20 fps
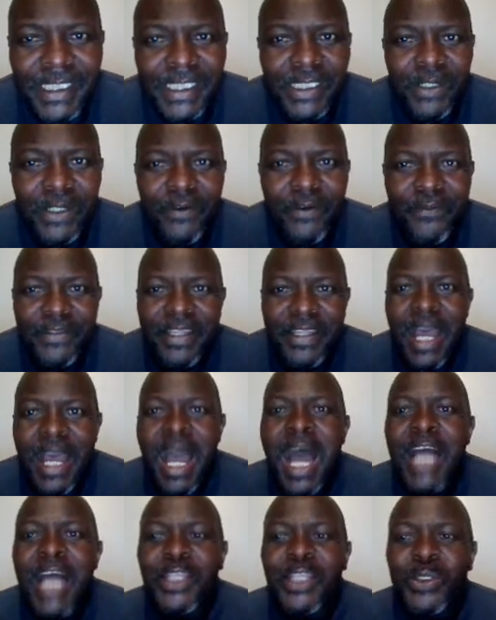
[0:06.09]
of the
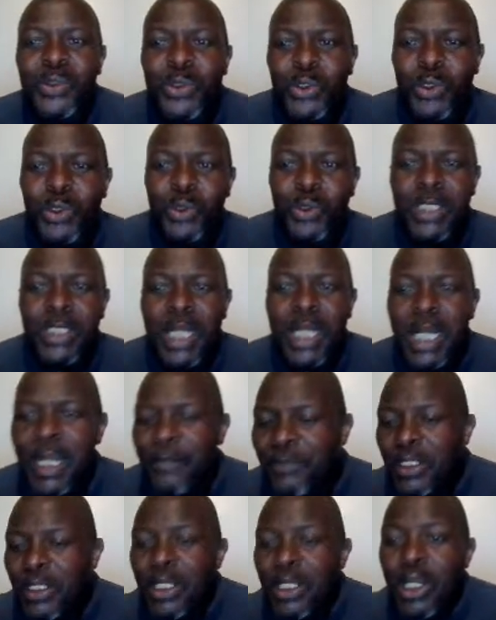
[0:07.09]
R-to-2R.
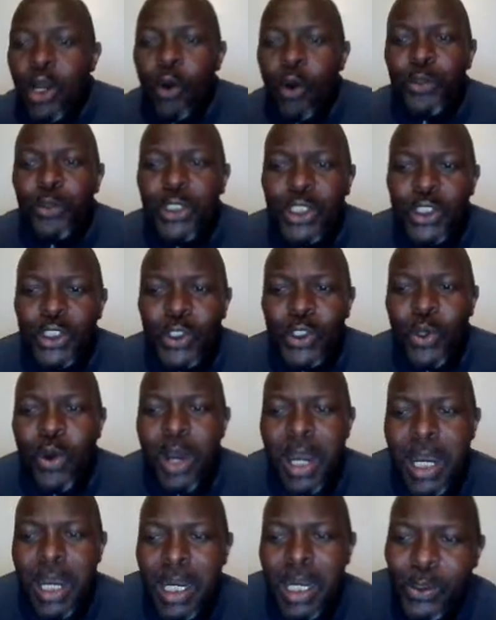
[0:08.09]
We saw
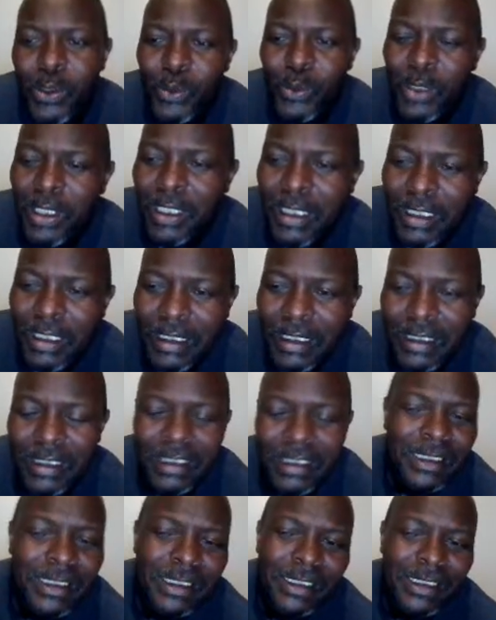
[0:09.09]

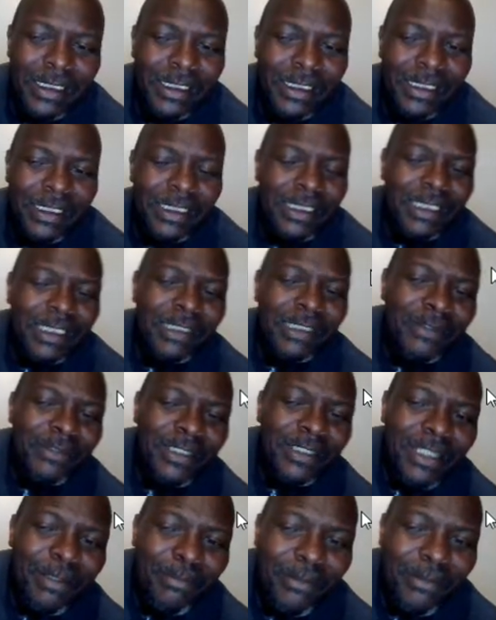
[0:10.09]
how even
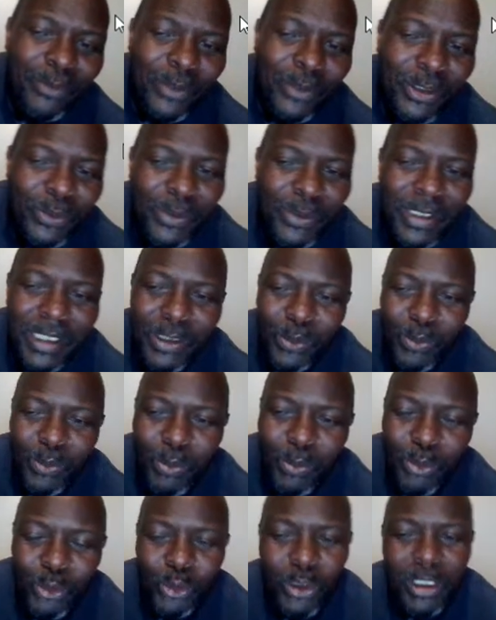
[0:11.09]
when we were
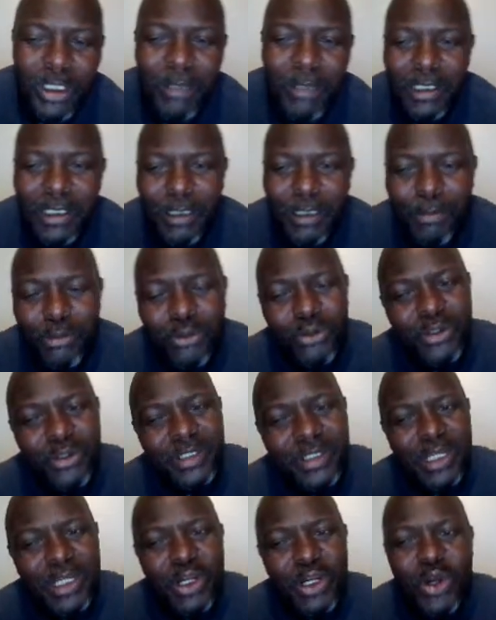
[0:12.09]
talking about the pros
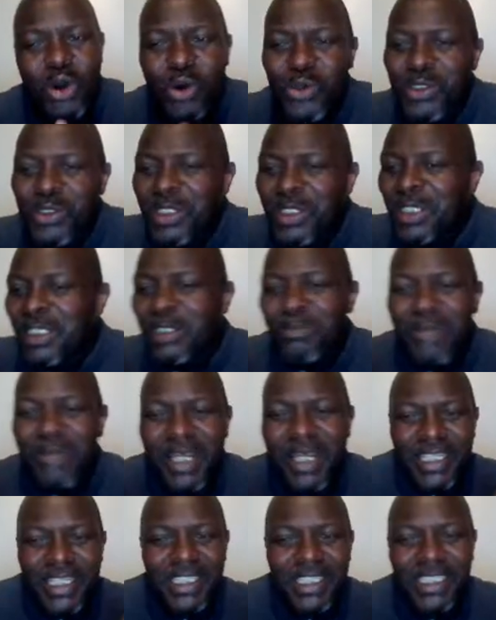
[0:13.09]
and cons,
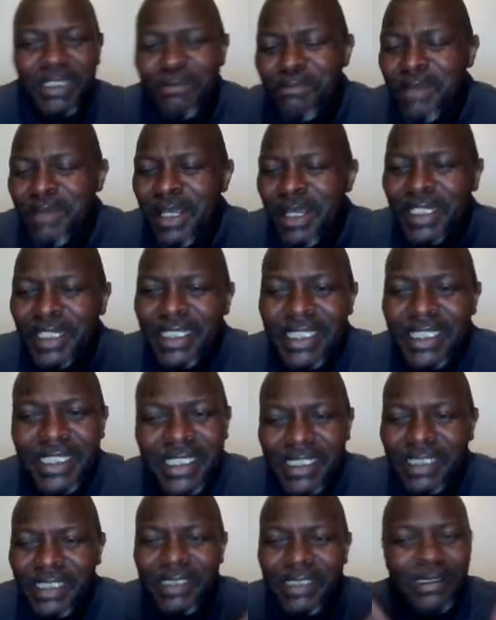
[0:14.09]
merits,
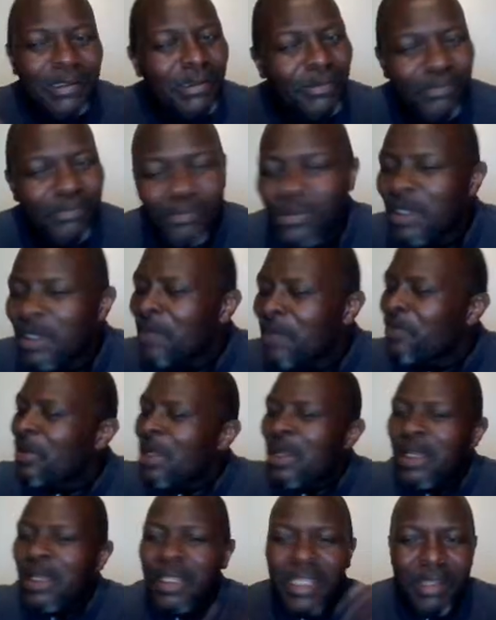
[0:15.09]
demerits,
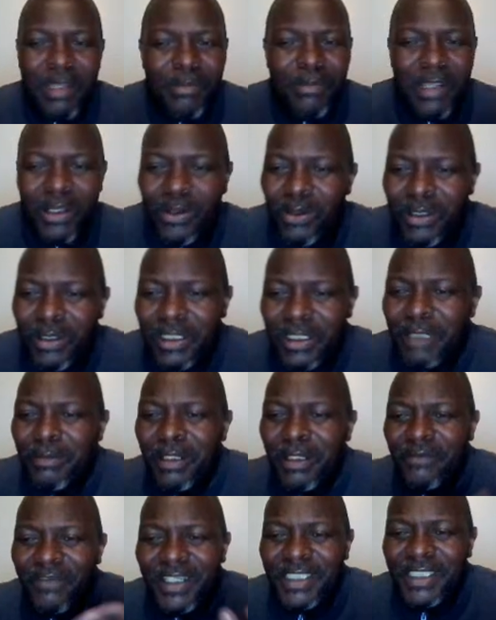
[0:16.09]
they may call them
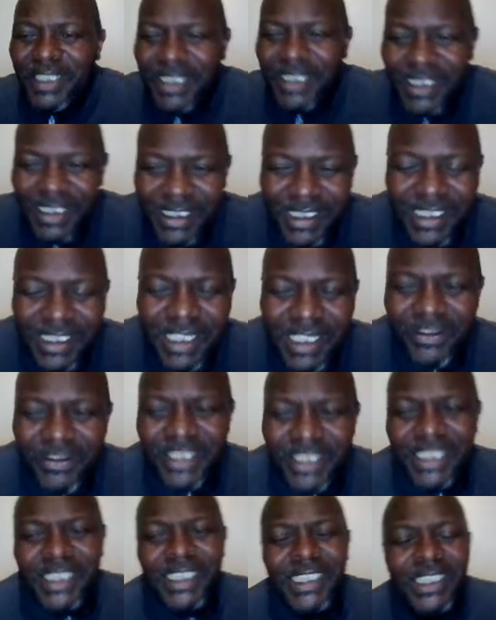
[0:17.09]
advantages,
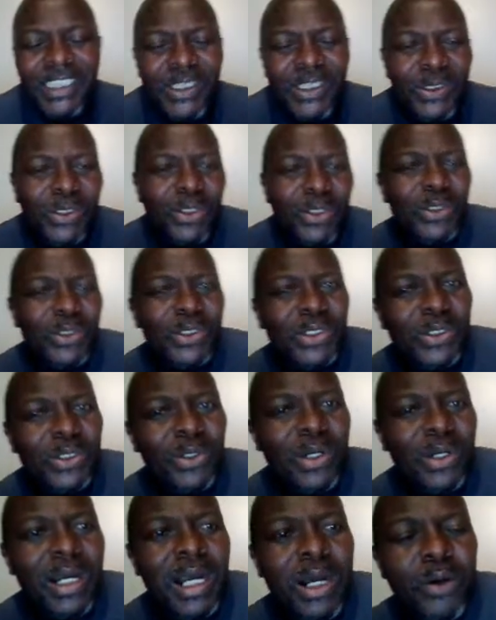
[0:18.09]
disadvantages. You saw
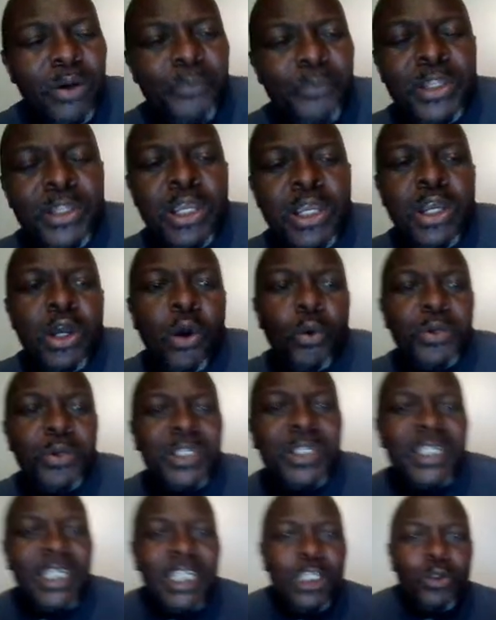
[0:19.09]
how we
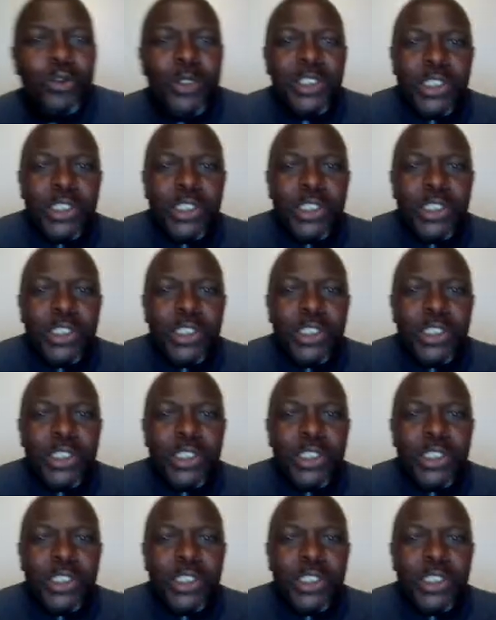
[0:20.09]
said it was